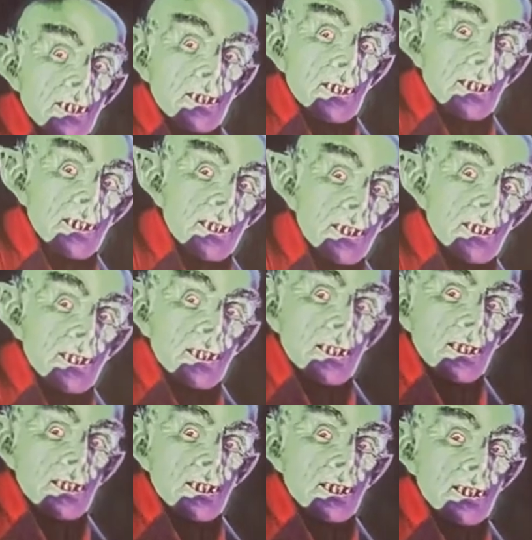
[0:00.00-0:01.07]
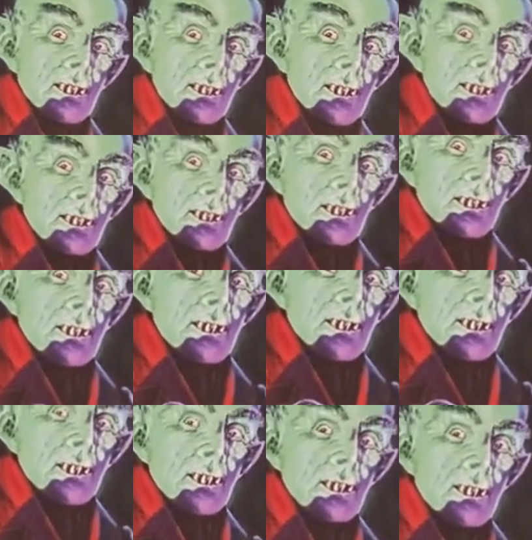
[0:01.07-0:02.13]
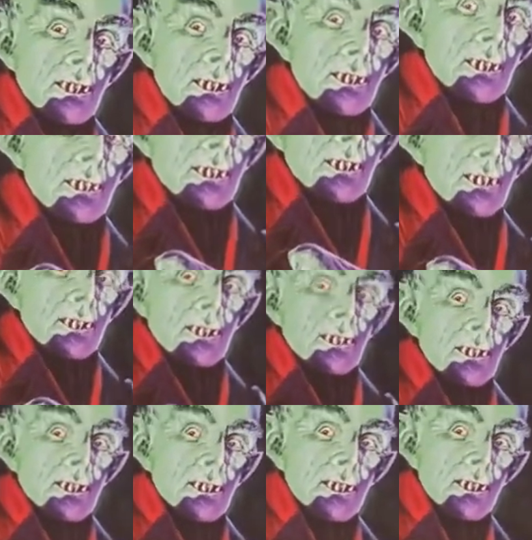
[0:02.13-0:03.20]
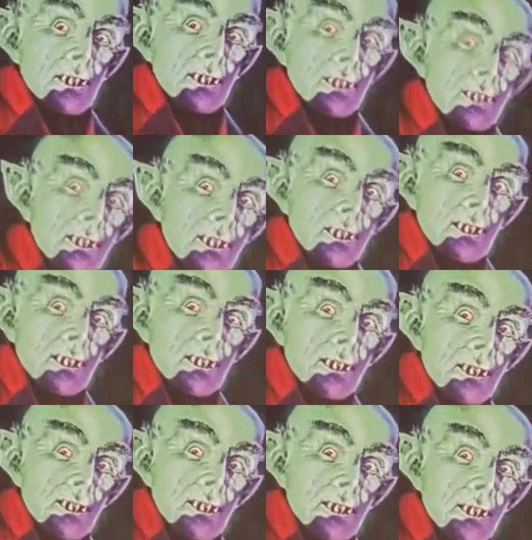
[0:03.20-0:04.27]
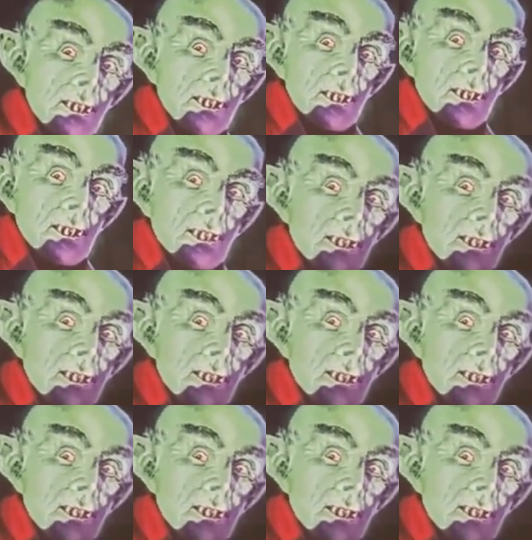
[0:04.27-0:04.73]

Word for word: shows some of their other kits that they make, including the Fly, you got Sinbad,